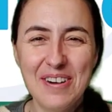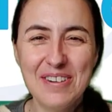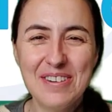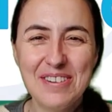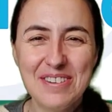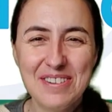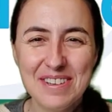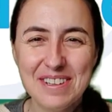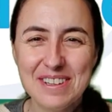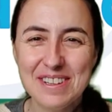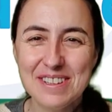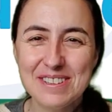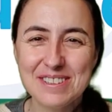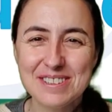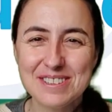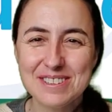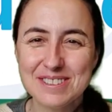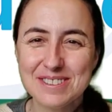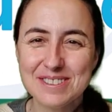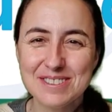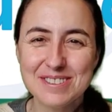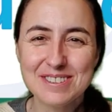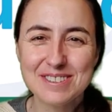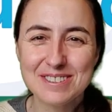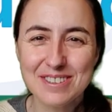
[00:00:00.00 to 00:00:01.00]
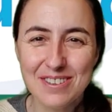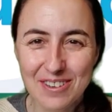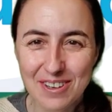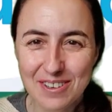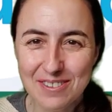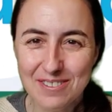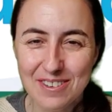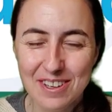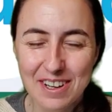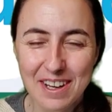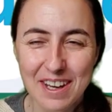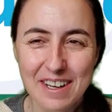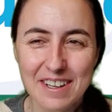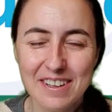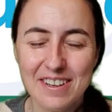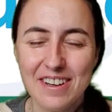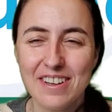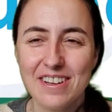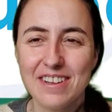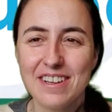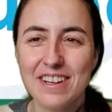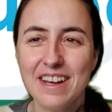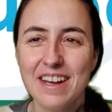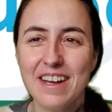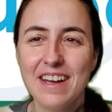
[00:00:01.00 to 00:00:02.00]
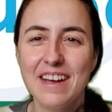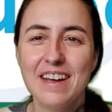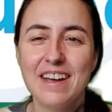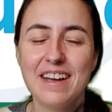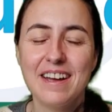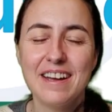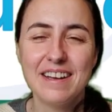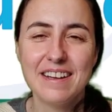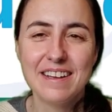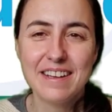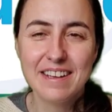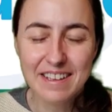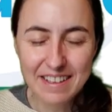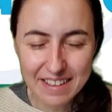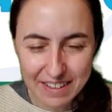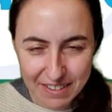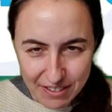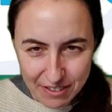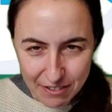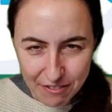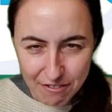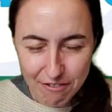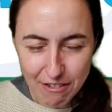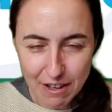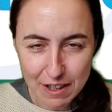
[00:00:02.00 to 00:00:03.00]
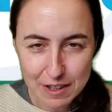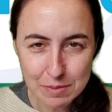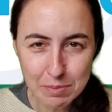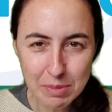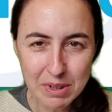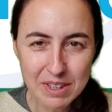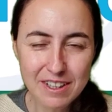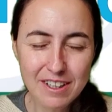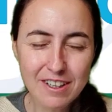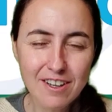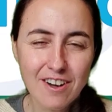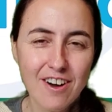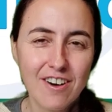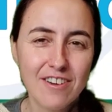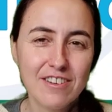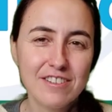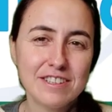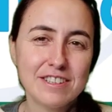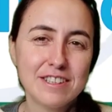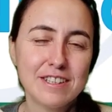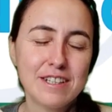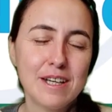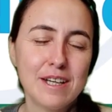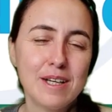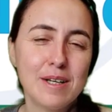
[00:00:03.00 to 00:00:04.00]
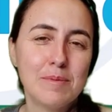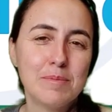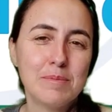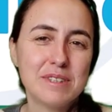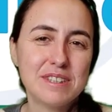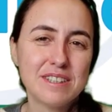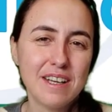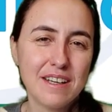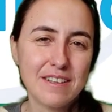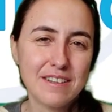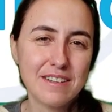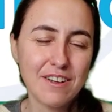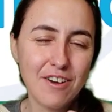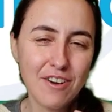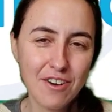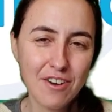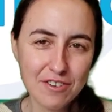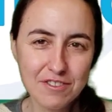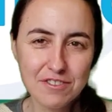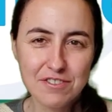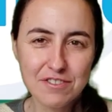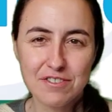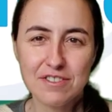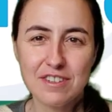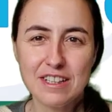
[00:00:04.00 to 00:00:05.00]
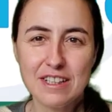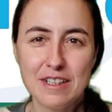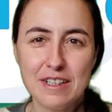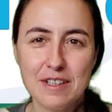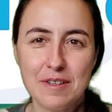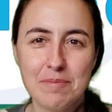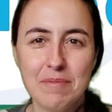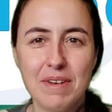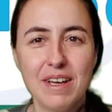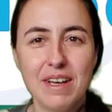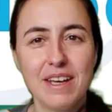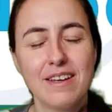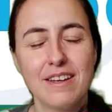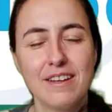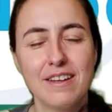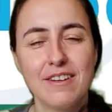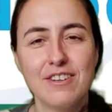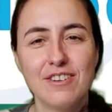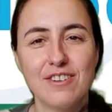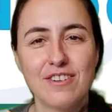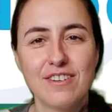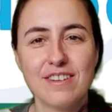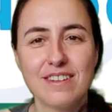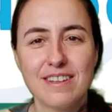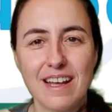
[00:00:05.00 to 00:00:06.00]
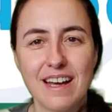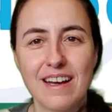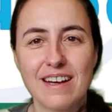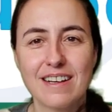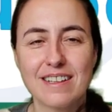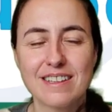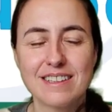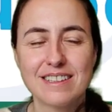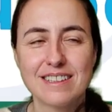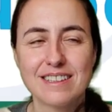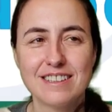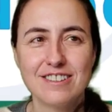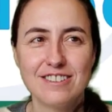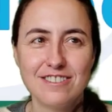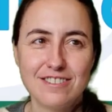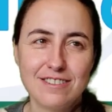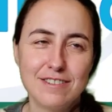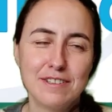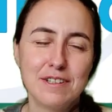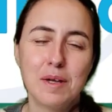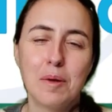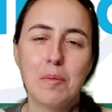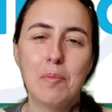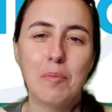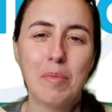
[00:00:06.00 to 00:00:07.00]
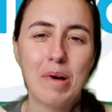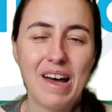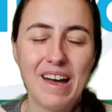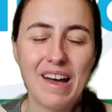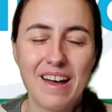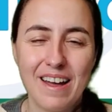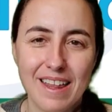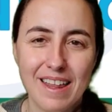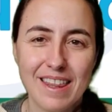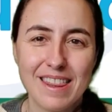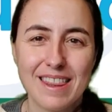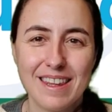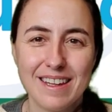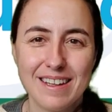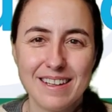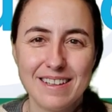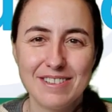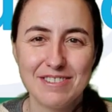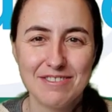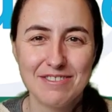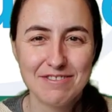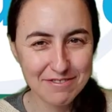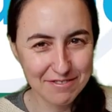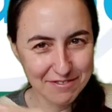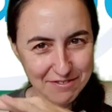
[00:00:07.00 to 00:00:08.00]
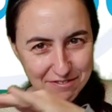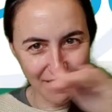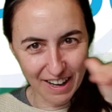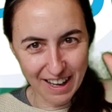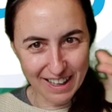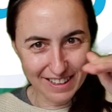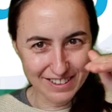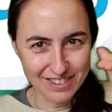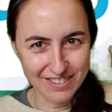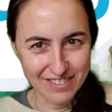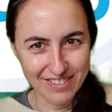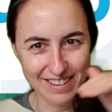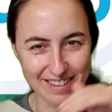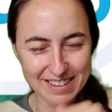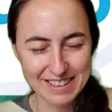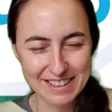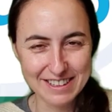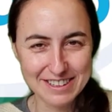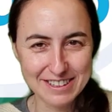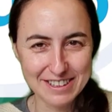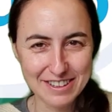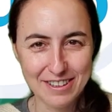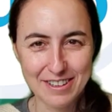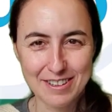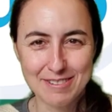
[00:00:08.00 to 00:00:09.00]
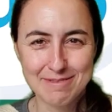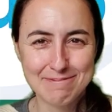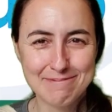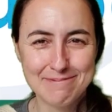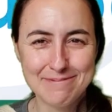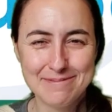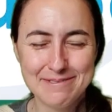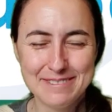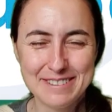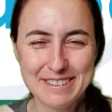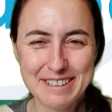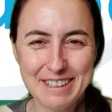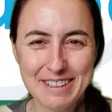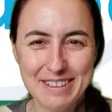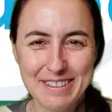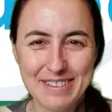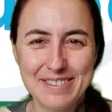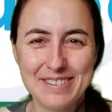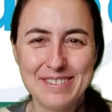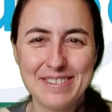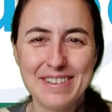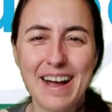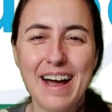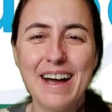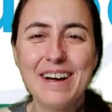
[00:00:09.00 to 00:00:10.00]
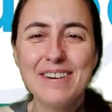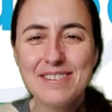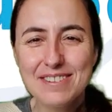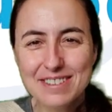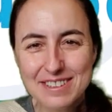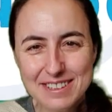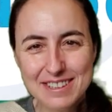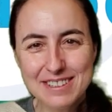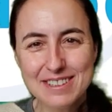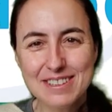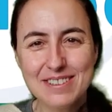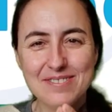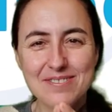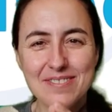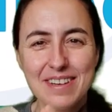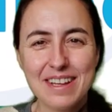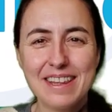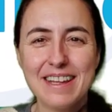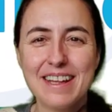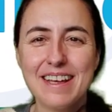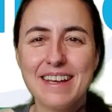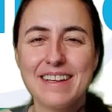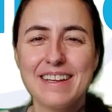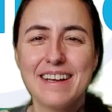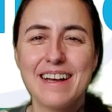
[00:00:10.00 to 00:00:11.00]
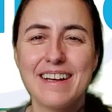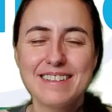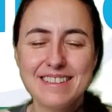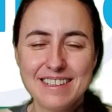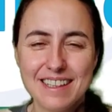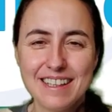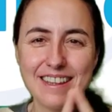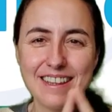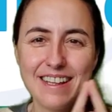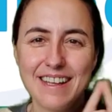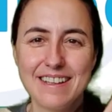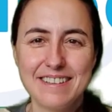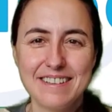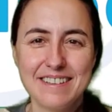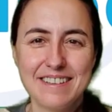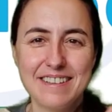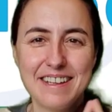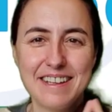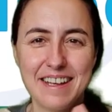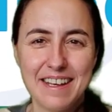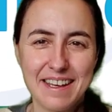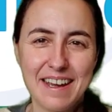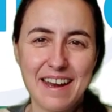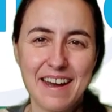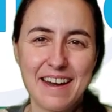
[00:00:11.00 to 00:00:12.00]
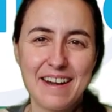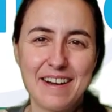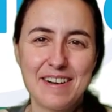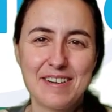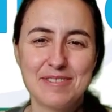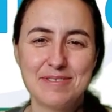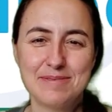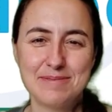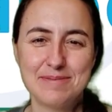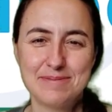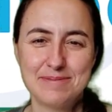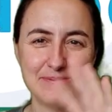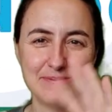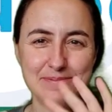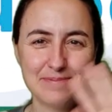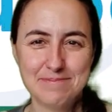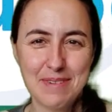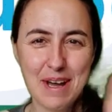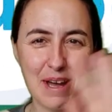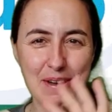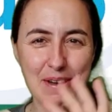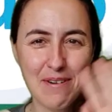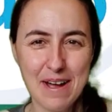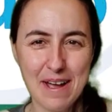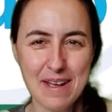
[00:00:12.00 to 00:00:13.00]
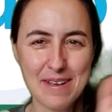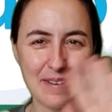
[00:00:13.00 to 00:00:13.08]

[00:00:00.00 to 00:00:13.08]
videos to start working on grasping the concepts and hopefully making your DAX learning path flatter and easier. So I will see you on Monday. Until then, take care. Bye bye.